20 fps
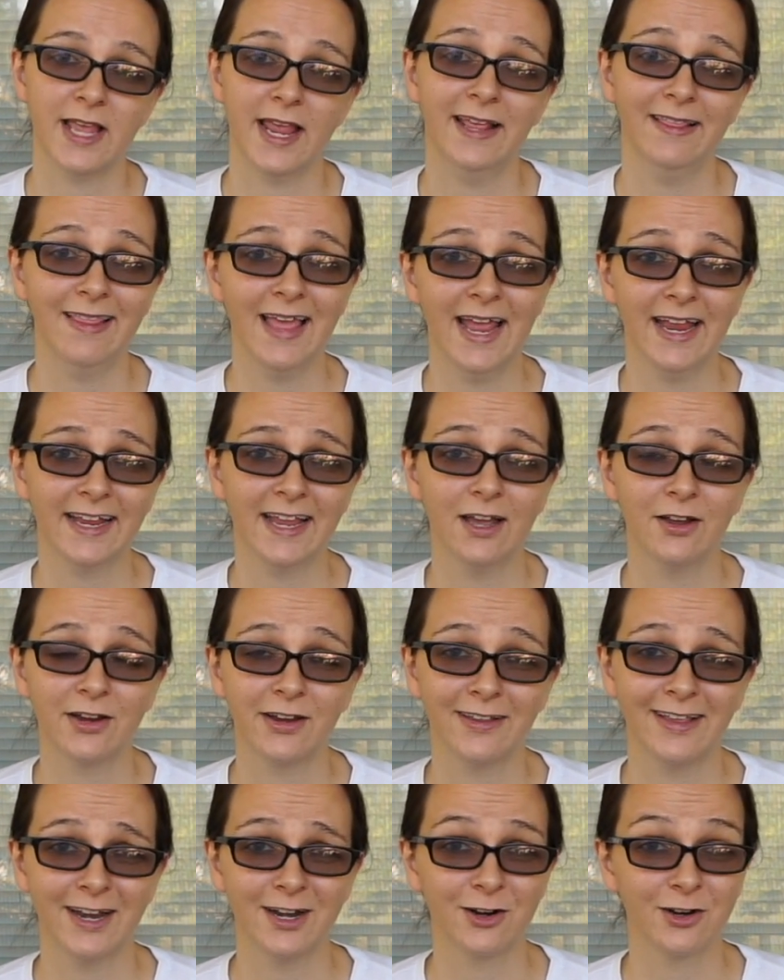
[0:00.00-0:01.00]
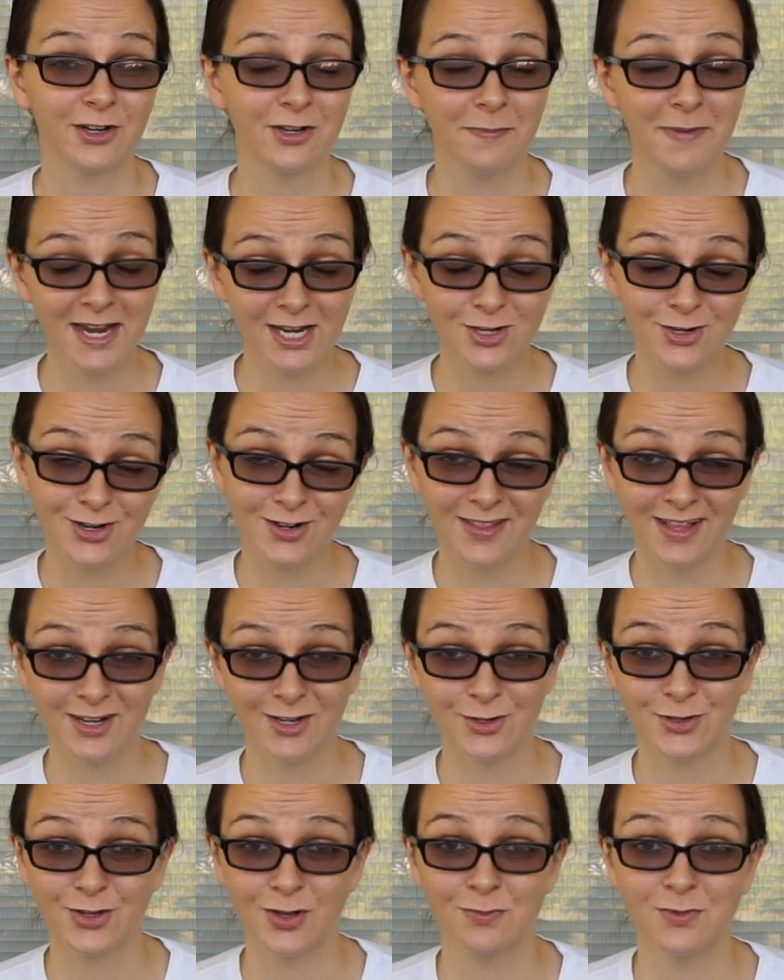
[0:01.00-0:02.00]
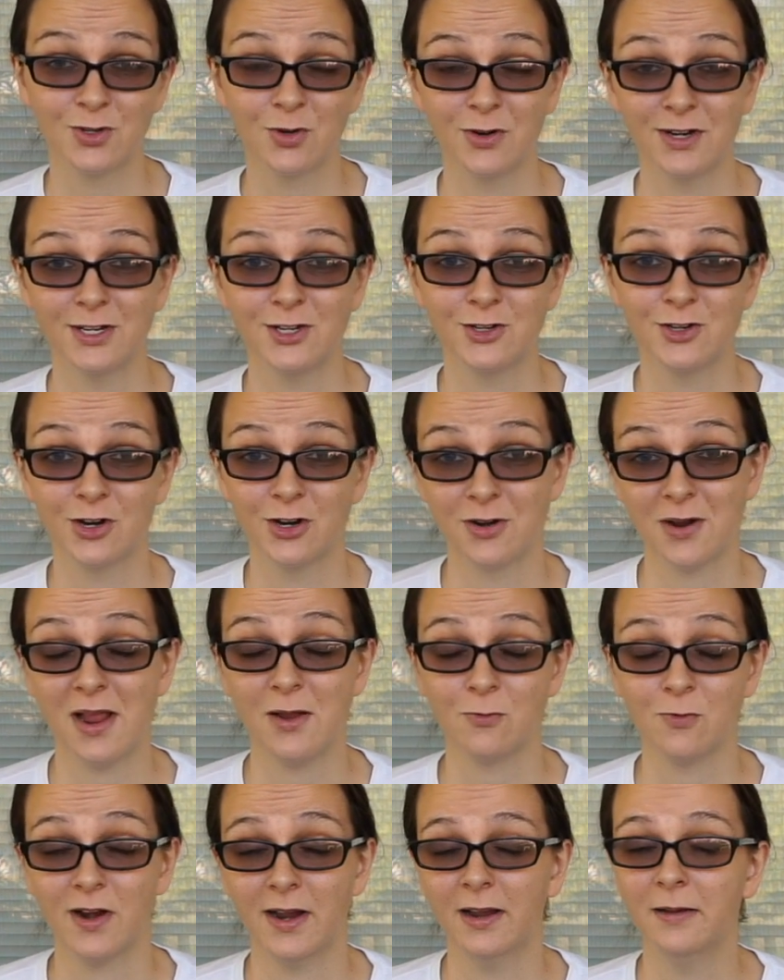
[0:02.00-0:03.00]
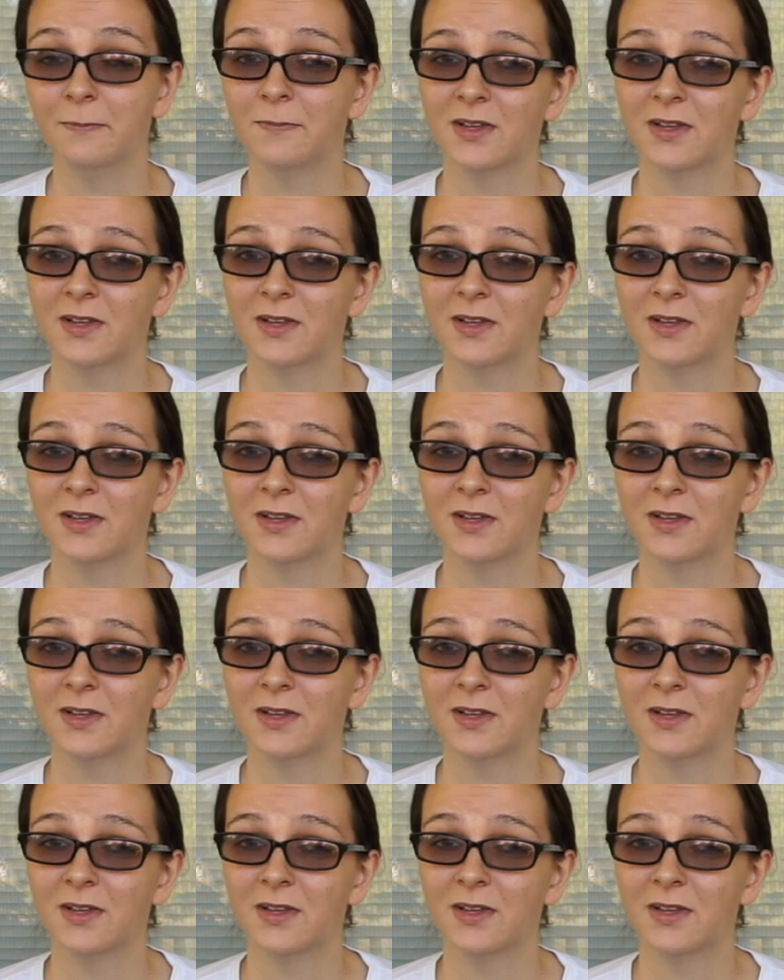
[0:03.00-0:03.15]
a lye calculator to make sure that your soap's going to turn out right.